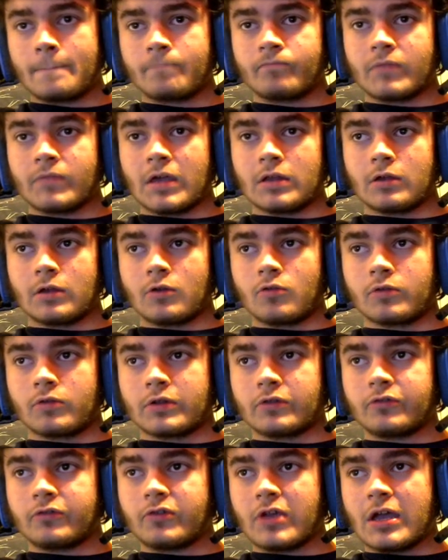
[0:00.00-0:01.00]
and then go
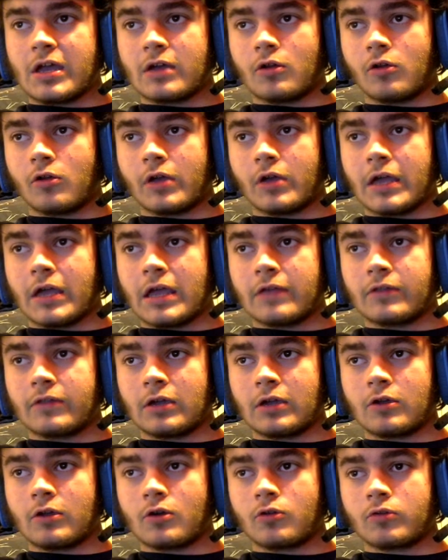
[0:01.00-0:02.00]
into Channel, and
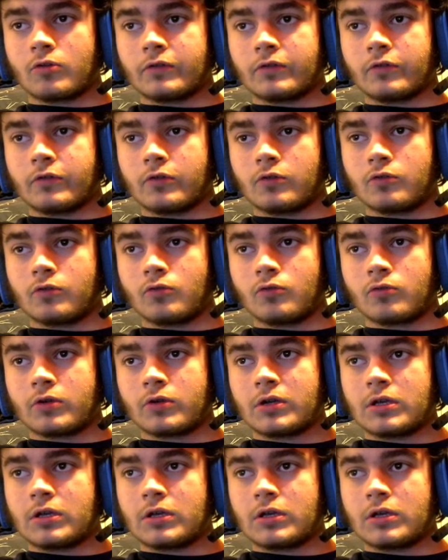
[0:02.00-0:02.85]
then go into